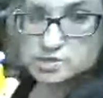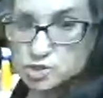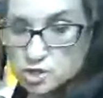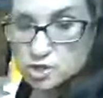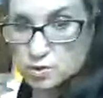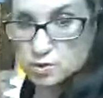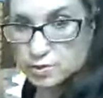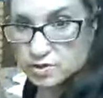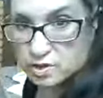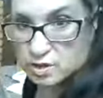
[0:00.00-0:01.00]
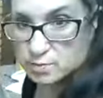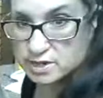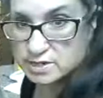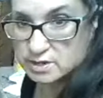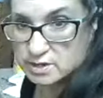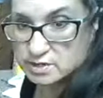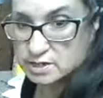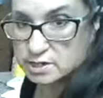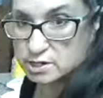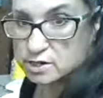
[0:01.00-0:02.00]
you a little bit of an ombre down
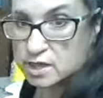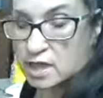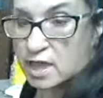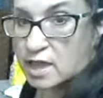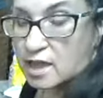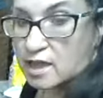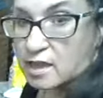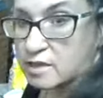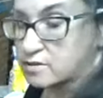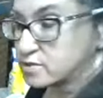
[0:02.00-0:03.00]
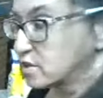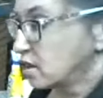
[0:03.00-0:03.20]
here, and